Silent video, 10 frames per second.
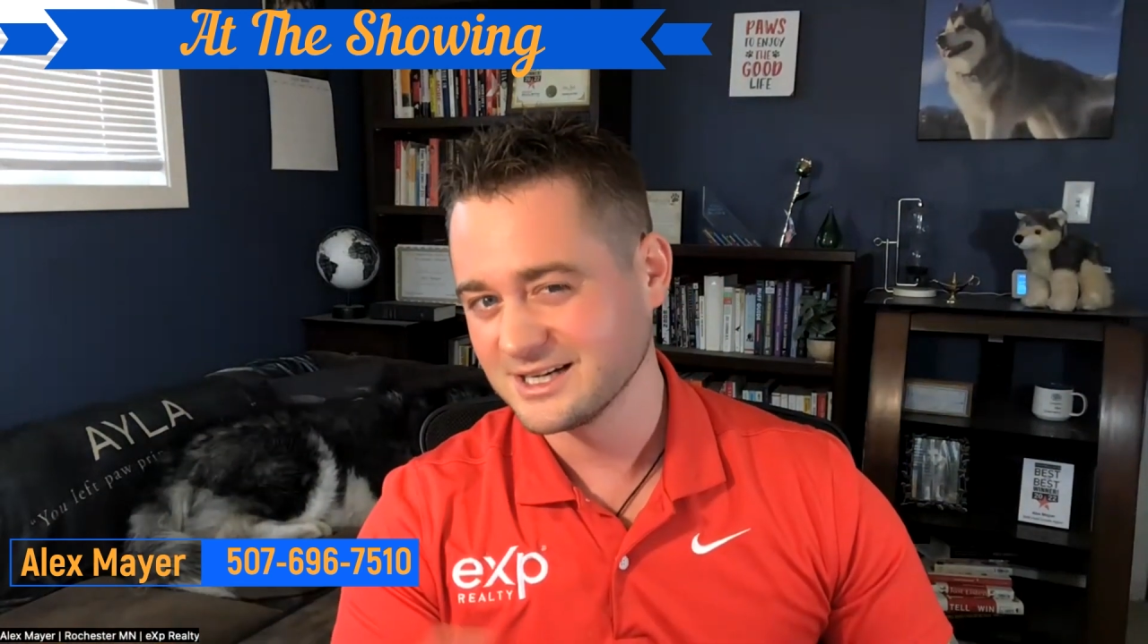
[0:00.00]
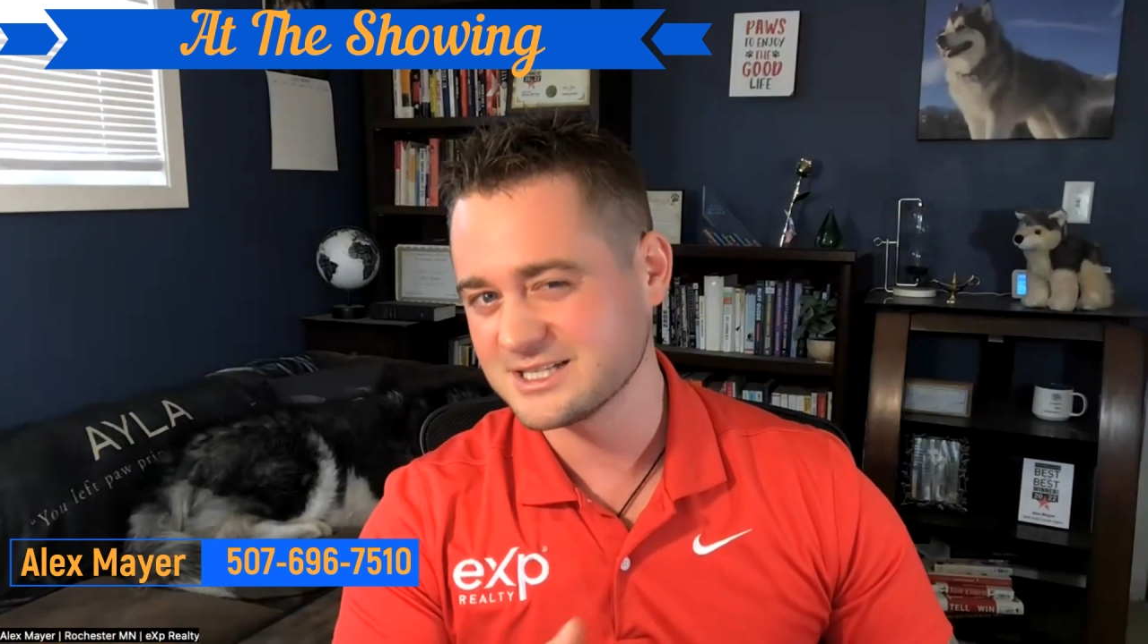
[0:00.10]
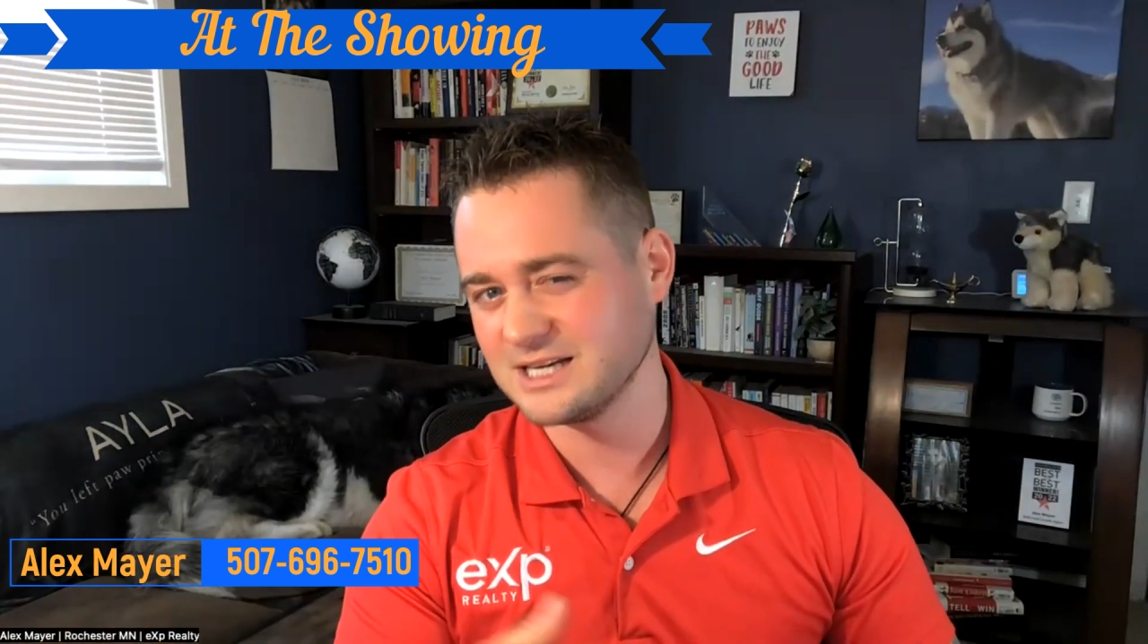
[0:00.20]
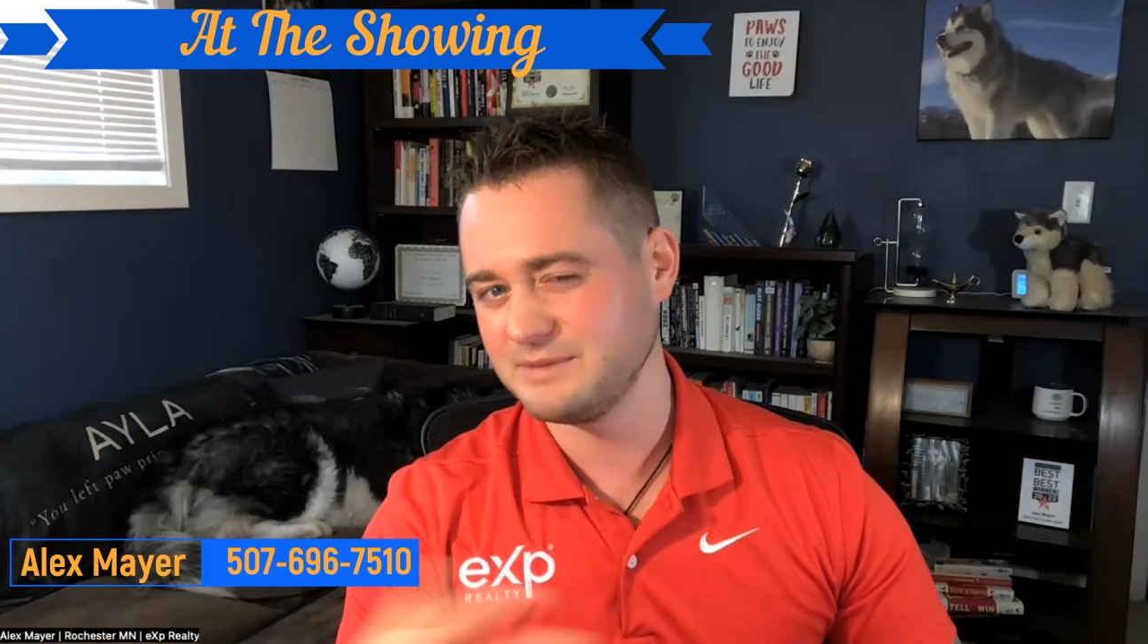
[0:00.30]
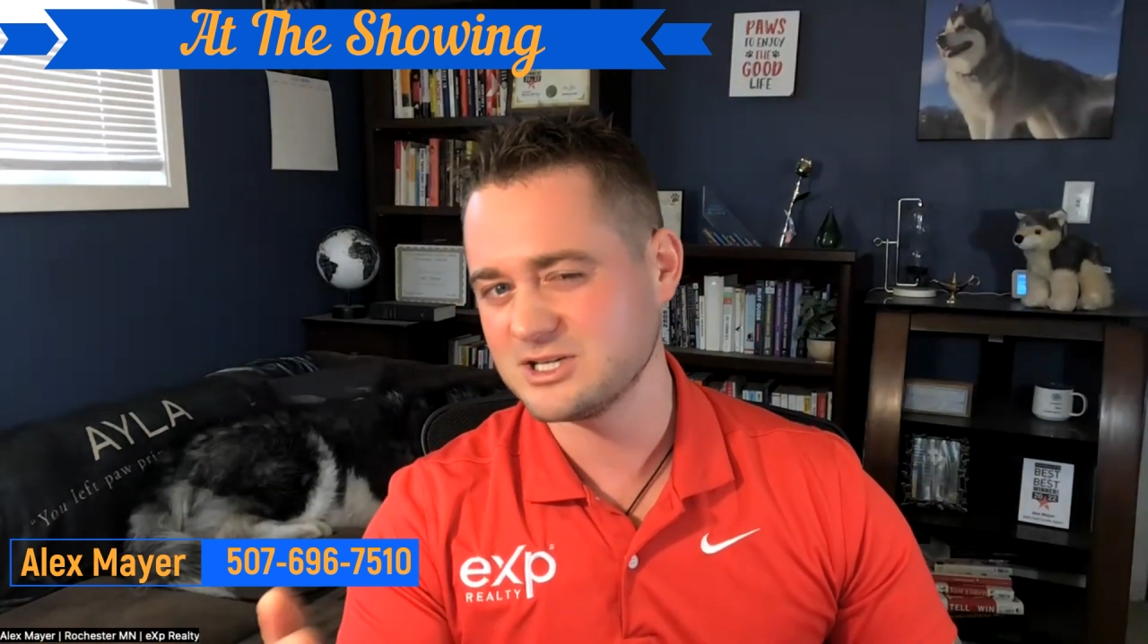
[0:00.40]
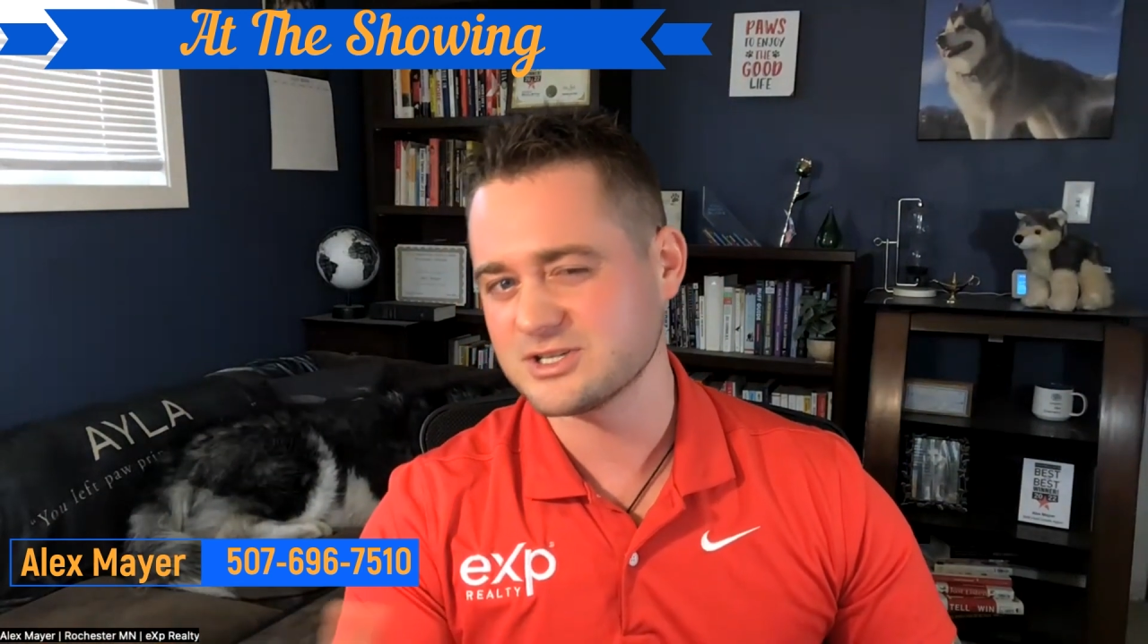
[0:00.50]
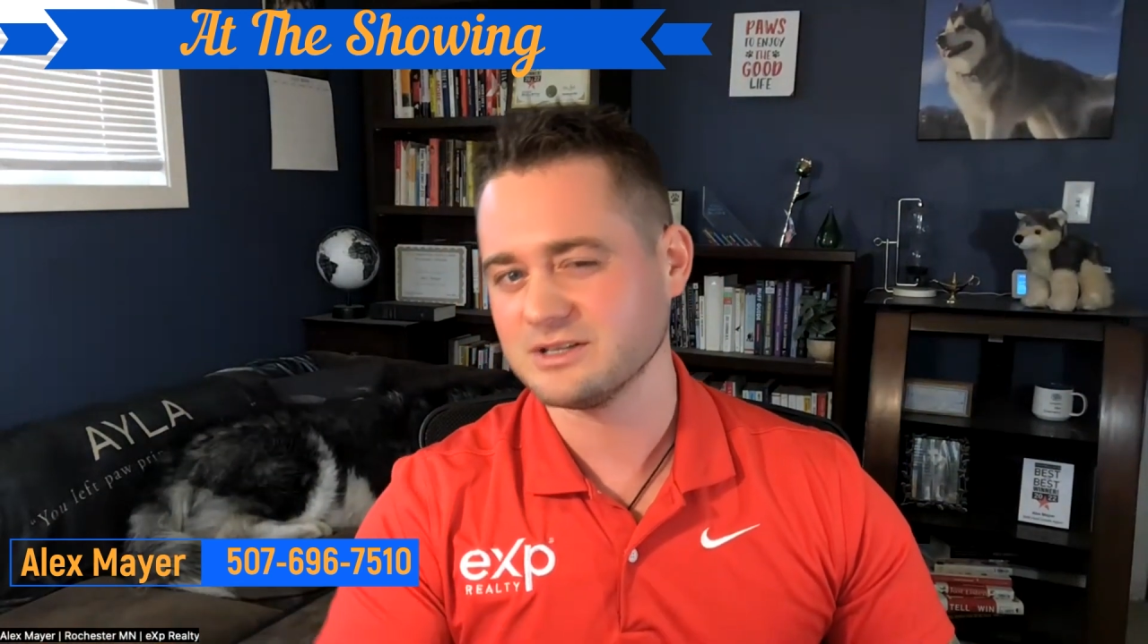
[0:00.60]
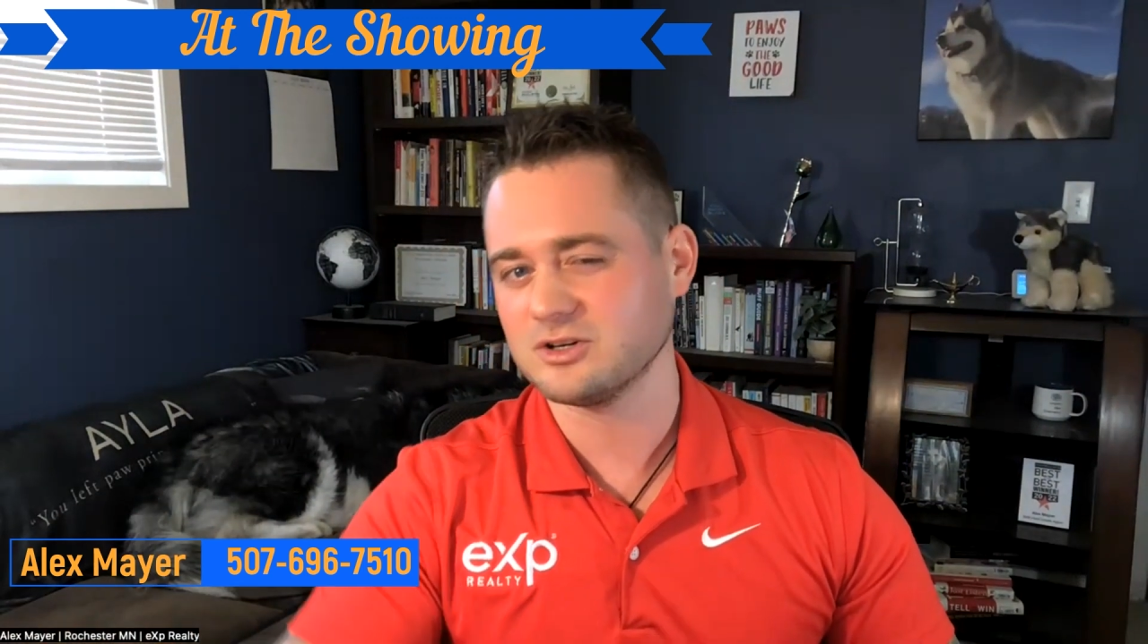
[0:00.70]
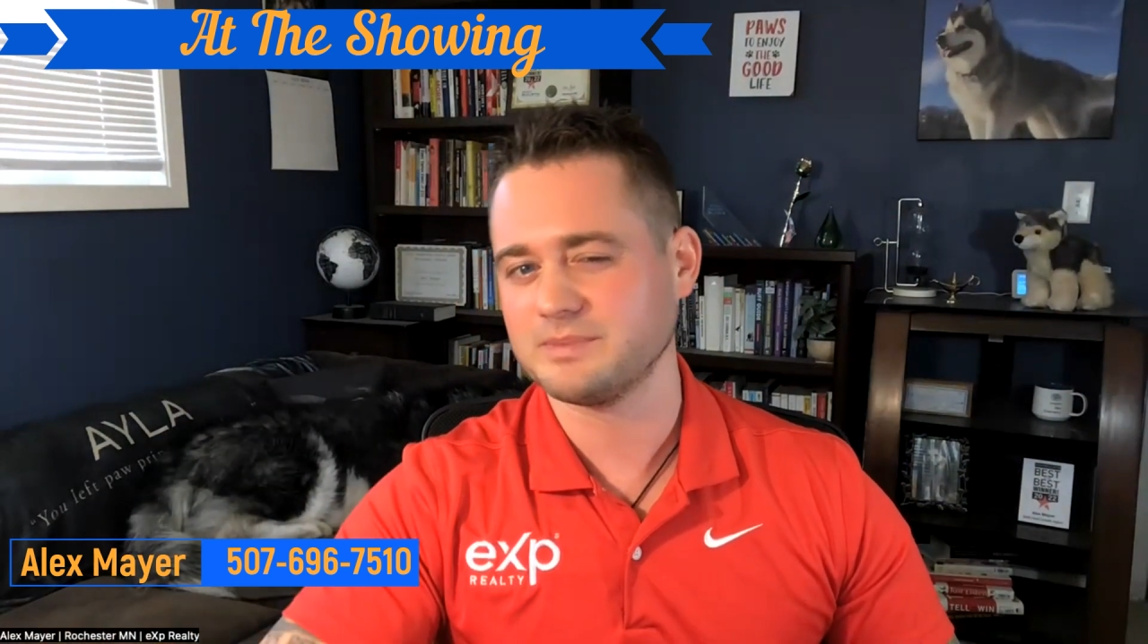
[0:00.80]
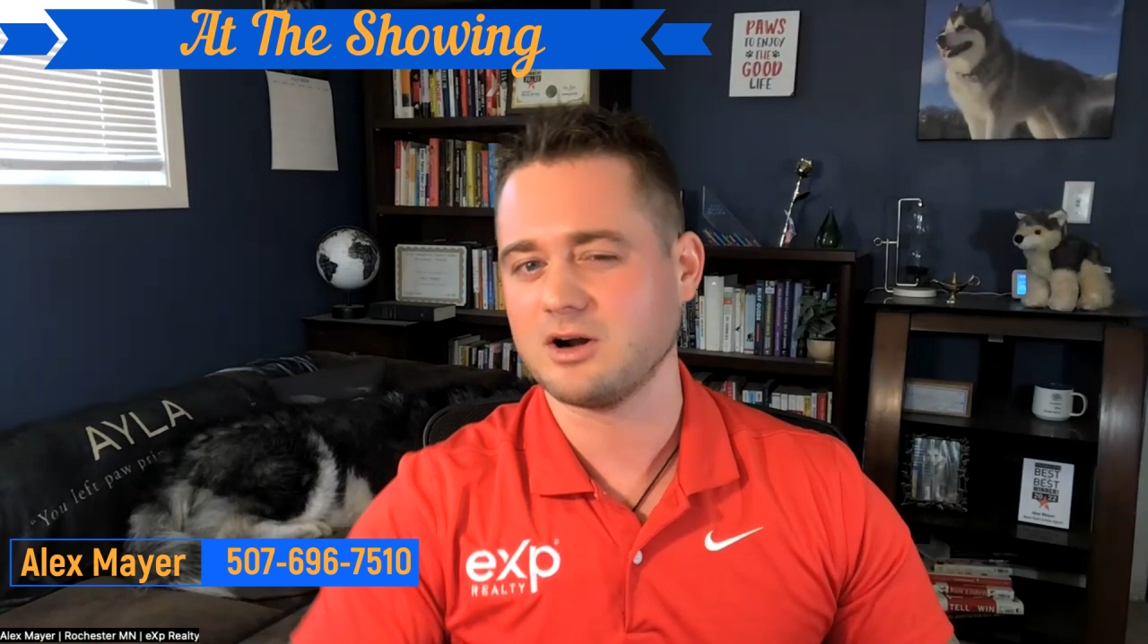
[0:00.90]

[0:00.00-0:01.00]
because it can be just a little